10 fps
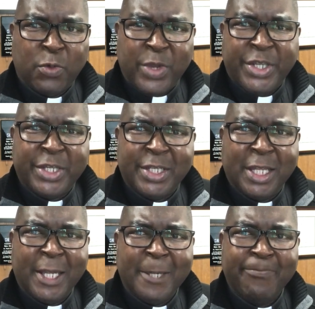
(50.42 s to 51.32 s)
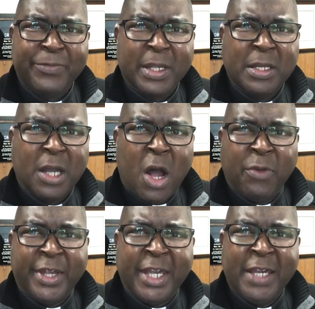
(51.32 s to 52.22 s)
Recently,
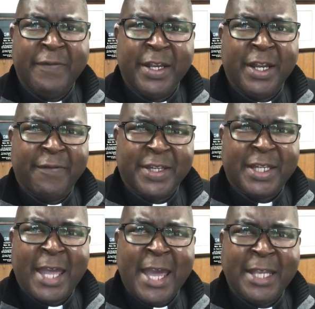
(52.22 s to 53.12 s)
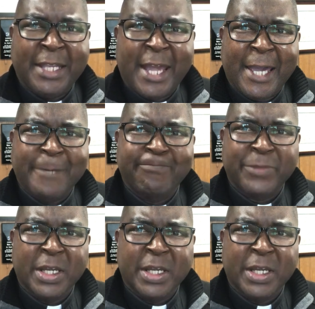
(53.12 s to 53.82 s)
on the evening of a sad day,